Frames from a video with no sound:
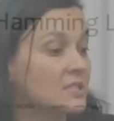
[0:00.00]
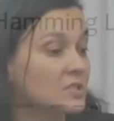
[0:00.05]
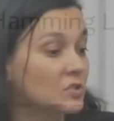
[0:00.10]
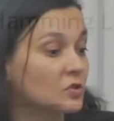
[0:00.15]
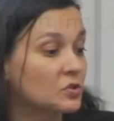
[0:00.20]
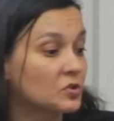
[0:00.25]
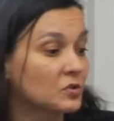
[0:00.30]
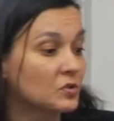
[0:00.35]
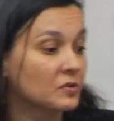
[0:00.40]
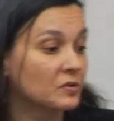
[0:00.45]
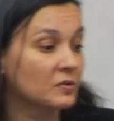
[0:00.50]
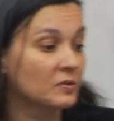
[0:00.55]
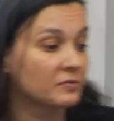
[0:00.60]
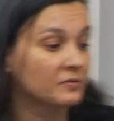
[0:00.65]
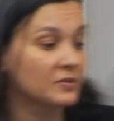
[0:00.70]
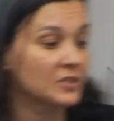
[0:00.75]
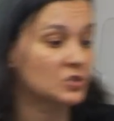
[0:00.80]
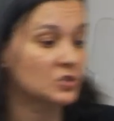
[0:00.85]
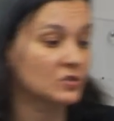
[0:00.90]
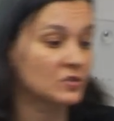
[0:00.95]
the social
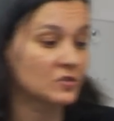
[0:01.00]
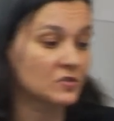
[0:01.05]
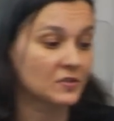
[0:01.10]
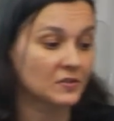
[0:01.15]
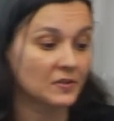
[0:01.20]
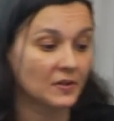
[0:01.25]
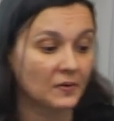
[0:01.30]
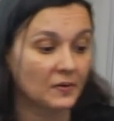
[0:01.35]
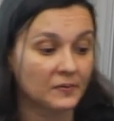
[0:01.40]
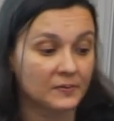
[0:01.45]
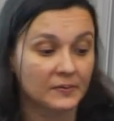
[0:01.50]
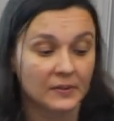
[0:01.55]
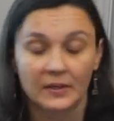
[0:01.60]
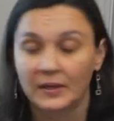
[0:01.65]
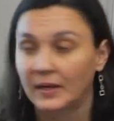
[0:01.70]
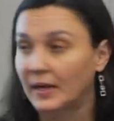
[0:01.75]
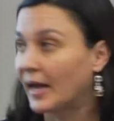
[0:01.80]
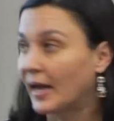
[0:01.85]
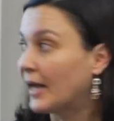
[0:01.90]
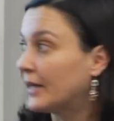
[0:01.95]
features alone.
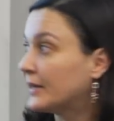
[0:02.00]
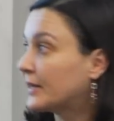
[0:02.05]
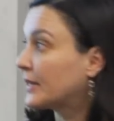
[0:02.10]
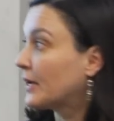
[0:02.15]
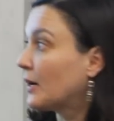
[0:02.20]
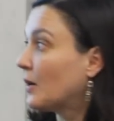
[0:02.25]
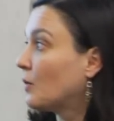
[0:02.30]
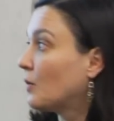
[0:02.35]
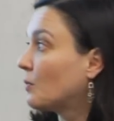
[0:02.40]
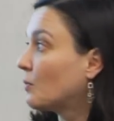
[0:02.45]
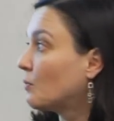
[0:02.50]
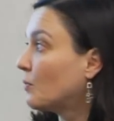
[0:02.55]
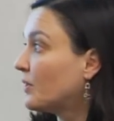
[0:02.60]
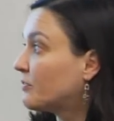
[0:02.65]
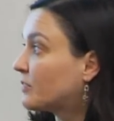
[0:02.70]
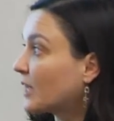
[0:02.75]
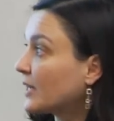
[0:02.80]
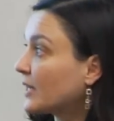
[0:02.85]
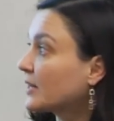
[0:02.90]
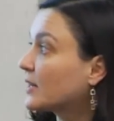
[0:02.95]
And so
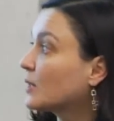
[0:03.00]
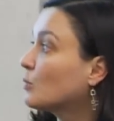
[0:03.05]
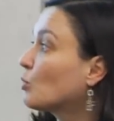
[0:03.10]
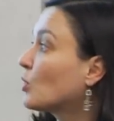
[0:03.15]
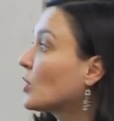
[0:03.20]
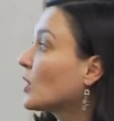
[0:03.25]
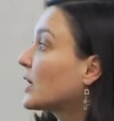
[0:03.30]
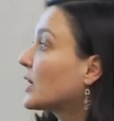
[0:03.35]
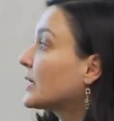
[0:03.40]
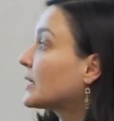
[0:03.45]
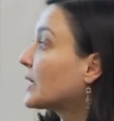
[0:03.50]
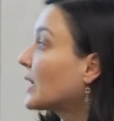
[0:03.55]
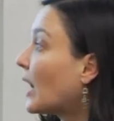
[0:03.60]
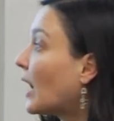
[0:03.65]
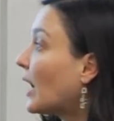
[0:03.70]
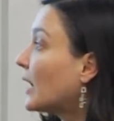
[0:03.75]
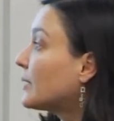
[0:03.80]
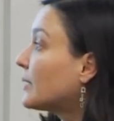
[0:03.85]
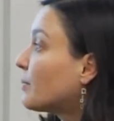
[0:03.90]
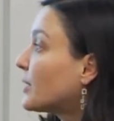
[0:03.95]
we've done some work on
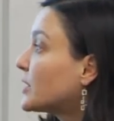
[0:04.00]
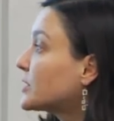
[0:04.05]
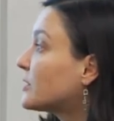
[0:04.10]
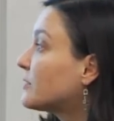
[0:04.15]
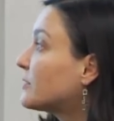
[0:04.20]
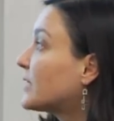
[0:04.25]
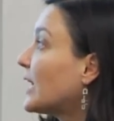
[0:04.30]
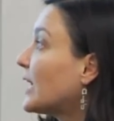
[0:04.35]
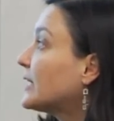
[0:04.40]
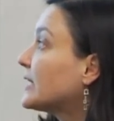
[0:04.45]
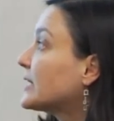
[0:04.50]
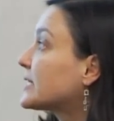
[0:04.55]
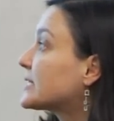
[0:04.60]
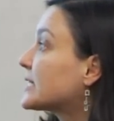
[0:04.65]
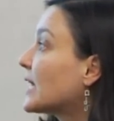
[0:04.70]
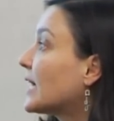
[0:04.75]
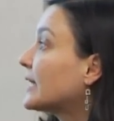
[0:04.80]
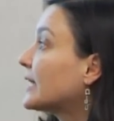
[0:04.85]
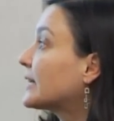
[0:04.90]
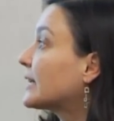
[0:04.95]
a bunch of data
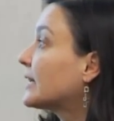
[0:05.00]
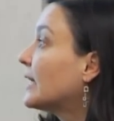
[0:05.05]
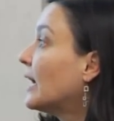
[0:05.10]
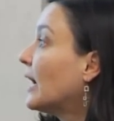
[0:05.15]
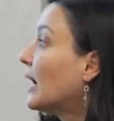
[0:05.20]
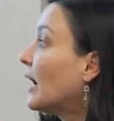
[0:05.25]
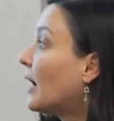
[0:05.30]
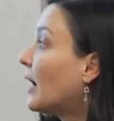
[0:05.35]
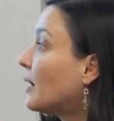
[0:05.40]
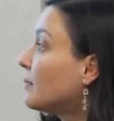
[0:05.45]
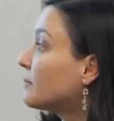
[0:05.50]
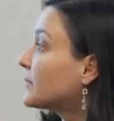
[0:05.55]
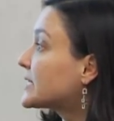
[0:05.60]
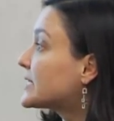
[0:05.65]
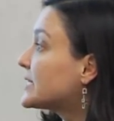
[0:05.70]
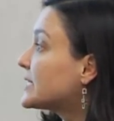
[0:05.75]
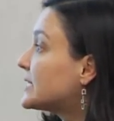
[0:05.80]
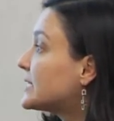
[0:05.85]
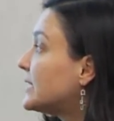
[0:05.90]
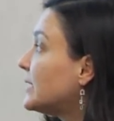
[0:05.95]
sets.
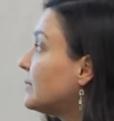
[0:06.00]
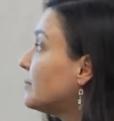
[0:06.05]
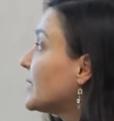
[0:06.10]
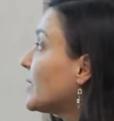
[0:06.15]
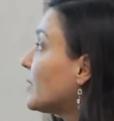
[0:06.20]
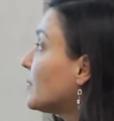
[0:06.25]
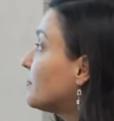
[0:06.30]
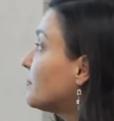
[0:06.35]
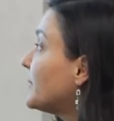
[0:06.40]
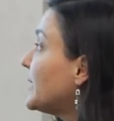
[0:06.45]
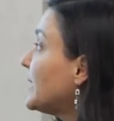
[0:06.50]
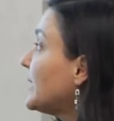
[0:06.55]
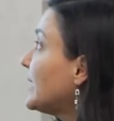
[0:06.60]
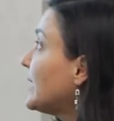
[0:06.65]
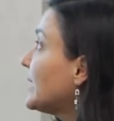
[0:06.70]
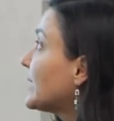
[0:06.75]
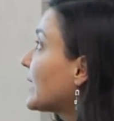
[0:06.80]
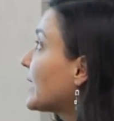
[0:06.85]
This is DBLP